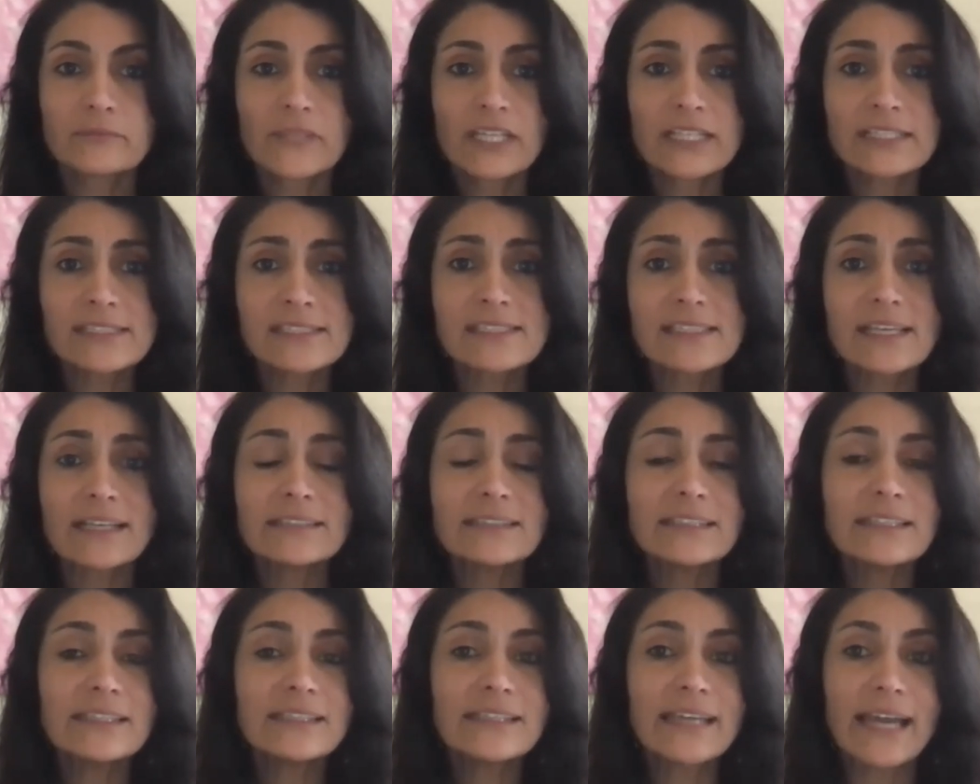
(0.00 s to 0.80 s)

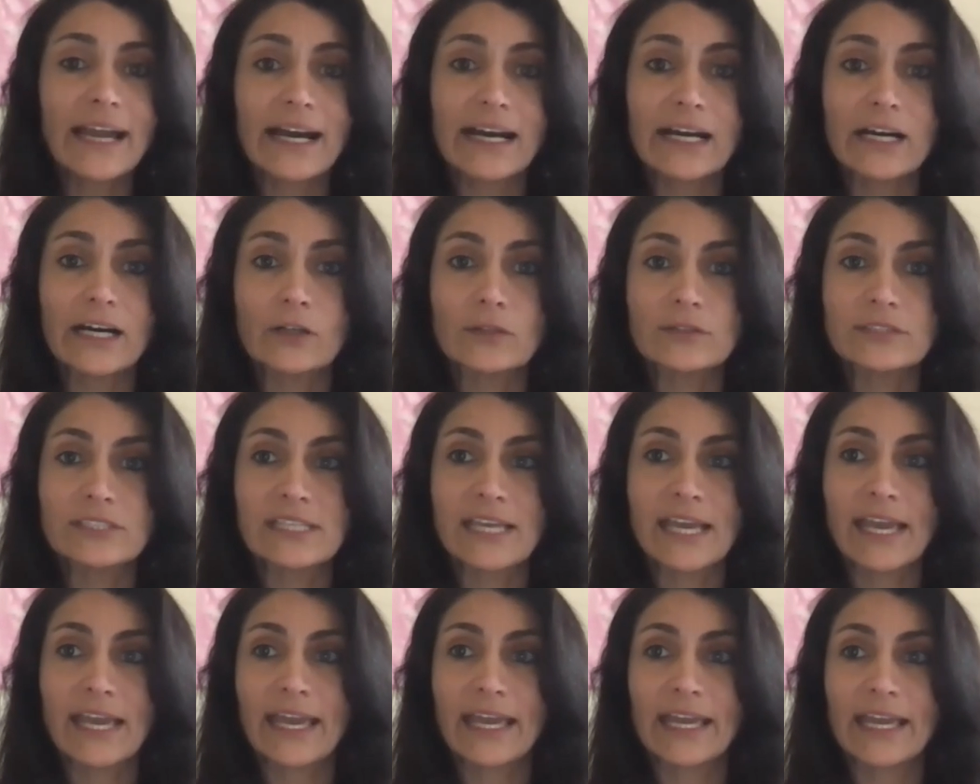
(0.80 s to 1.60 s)
sending out
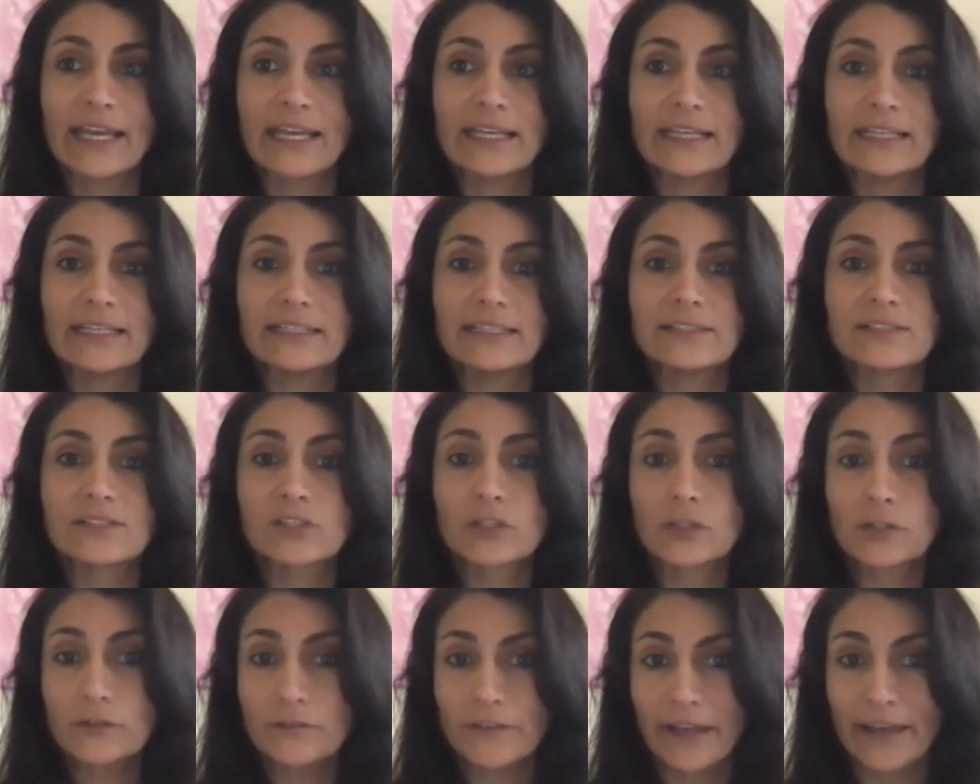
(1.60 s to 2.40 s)
a
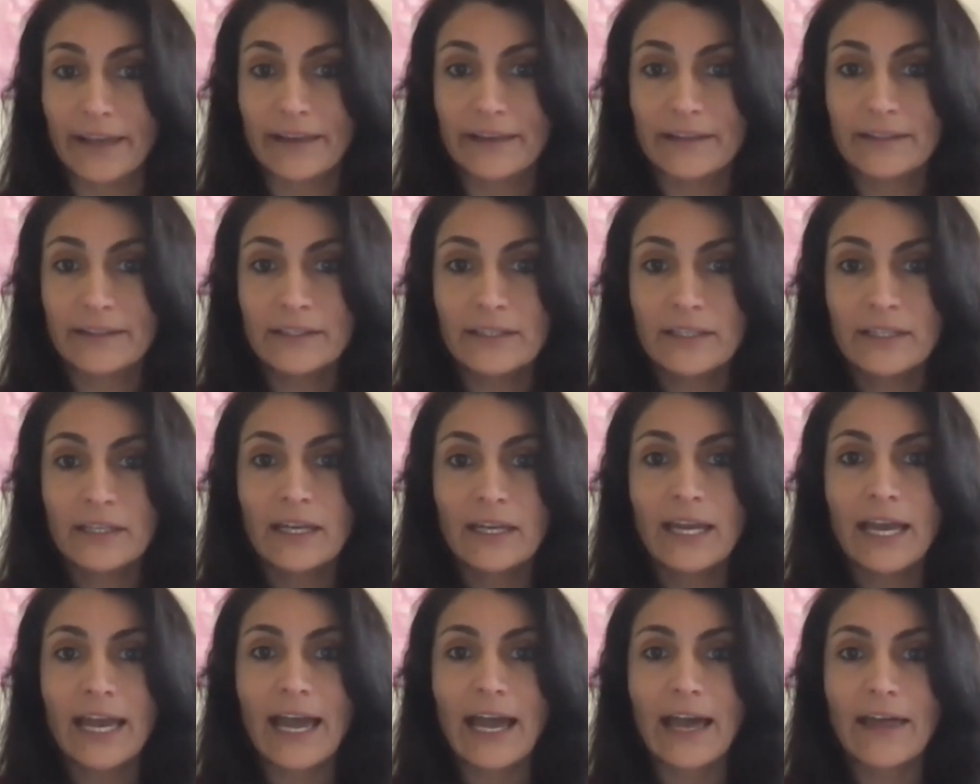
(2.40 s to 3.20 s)
survey
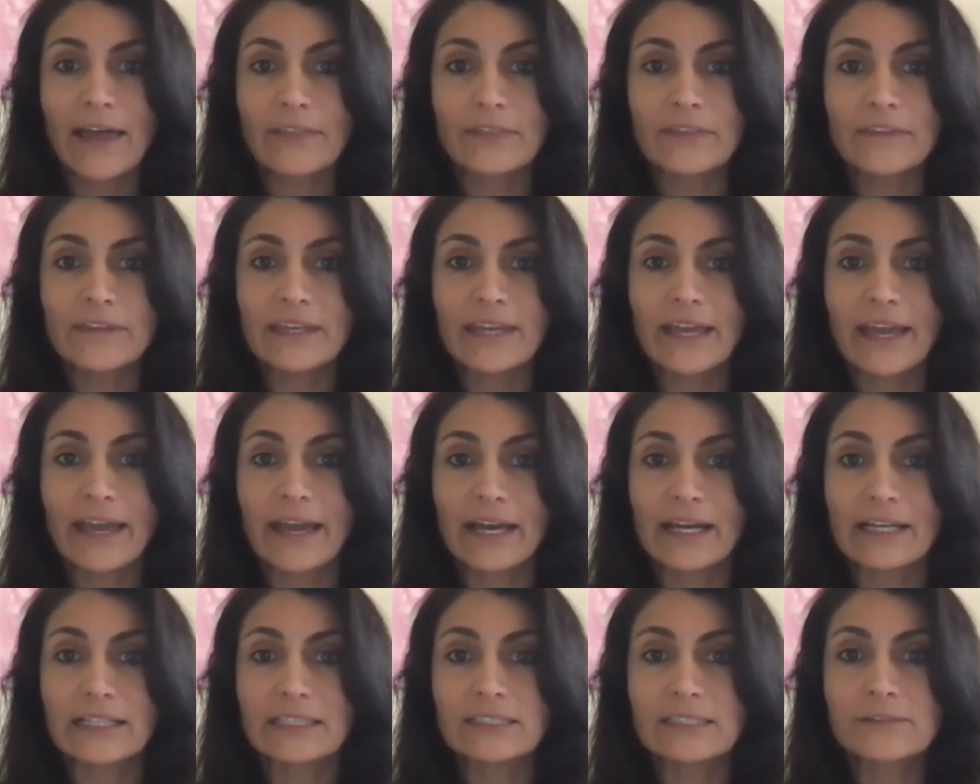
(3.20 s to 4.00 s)
at the
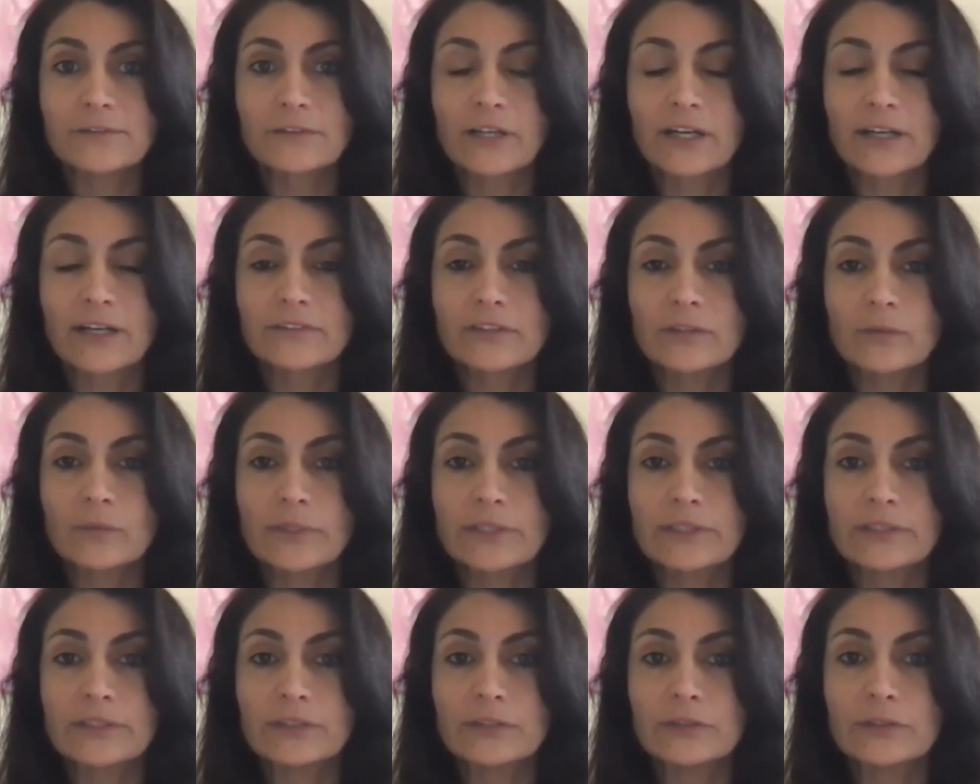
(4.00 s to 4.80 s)
end for
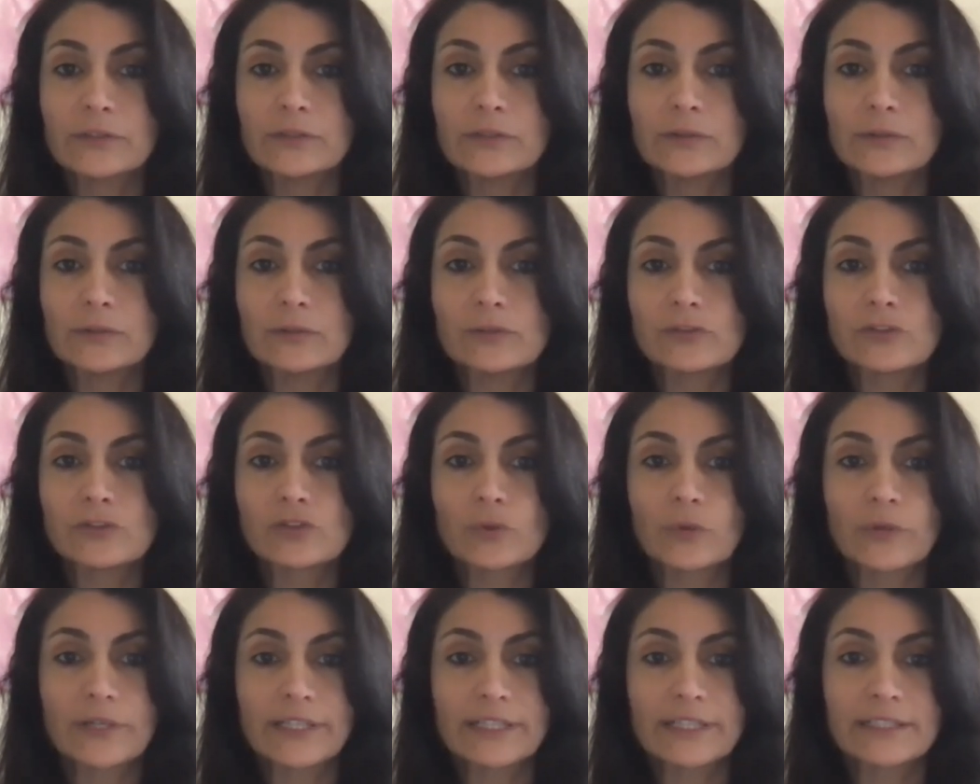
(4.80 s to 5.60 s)
everyone who
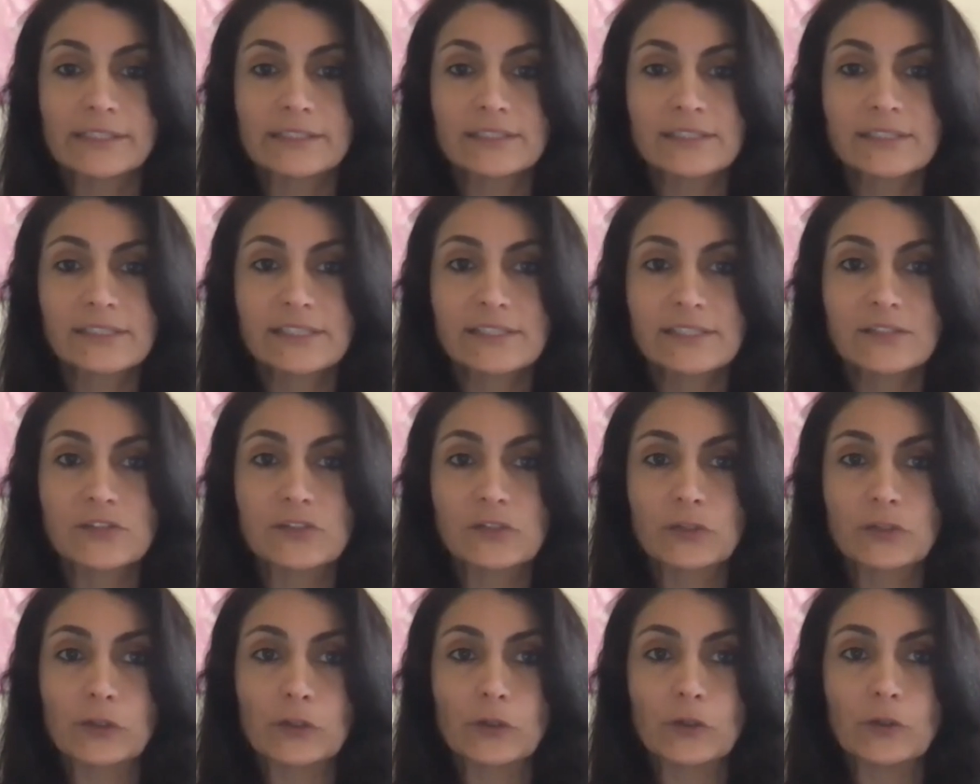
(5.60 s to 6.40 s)
joined the
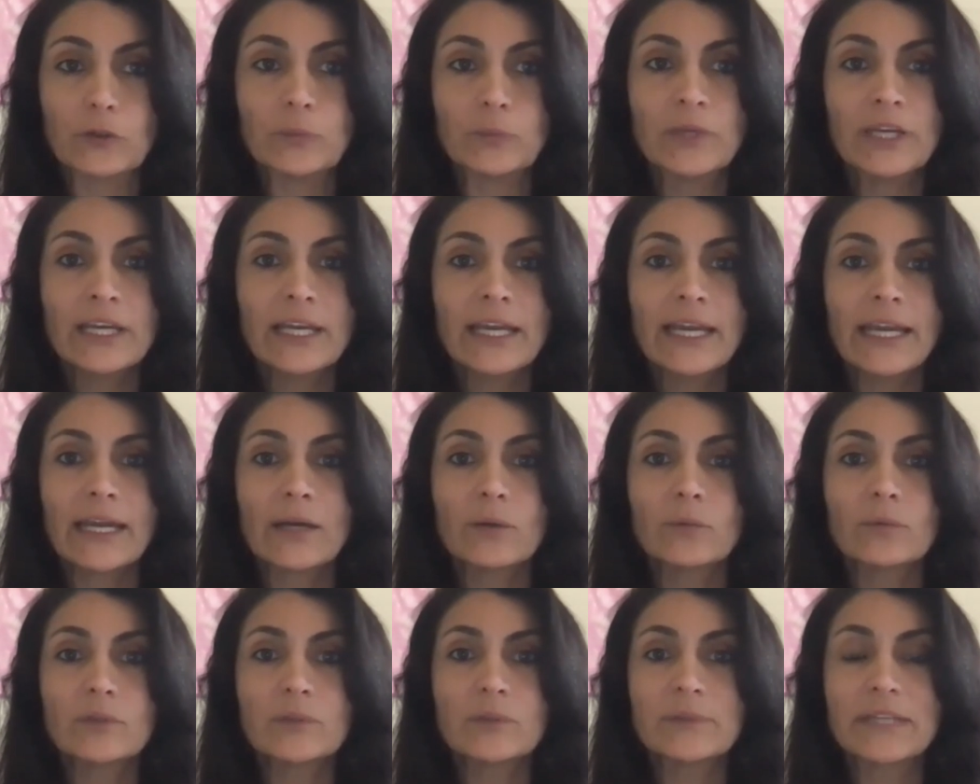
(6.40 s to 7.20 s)
Zoom,
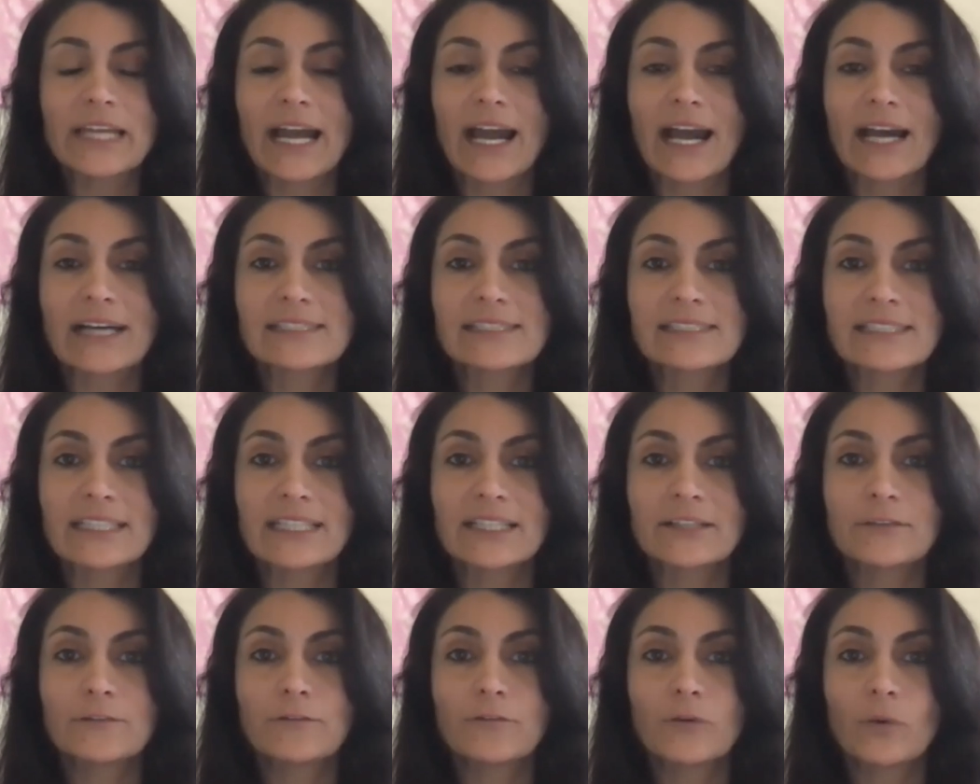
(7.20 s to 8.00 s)
and we'll be
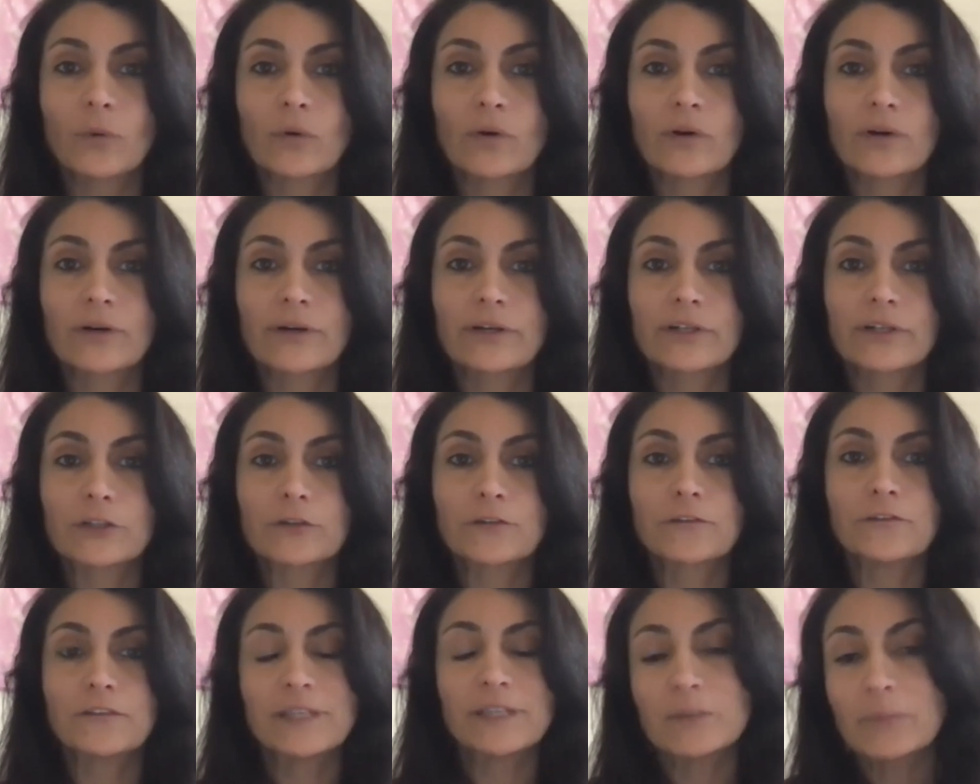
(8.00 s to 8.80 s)
asking for your
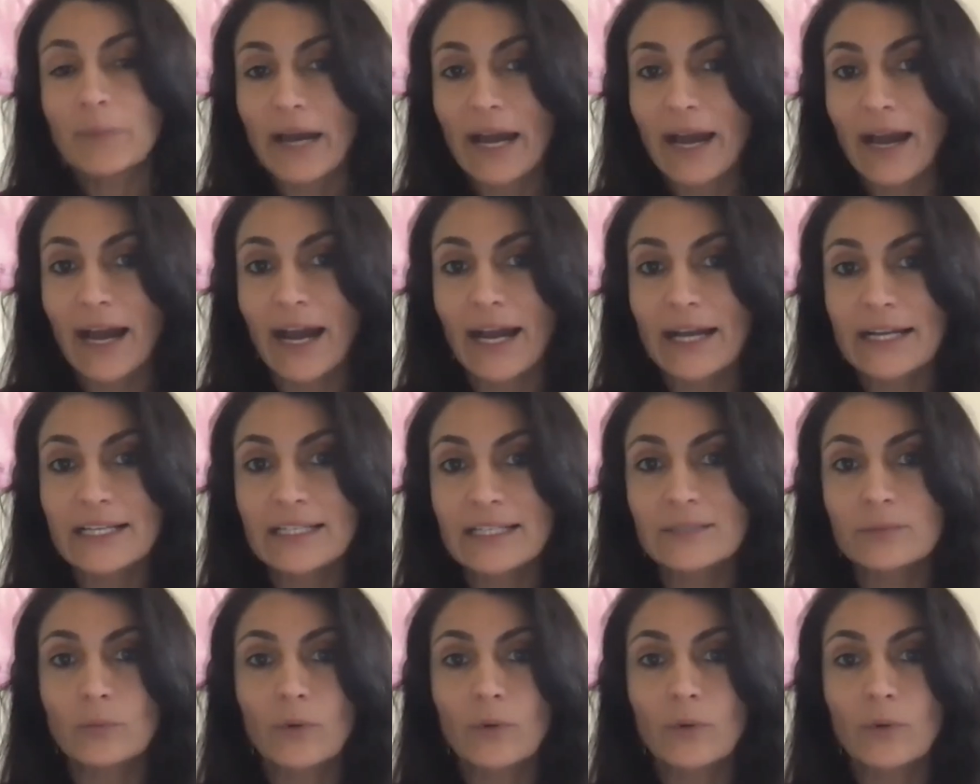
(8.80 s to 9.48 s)
feedback.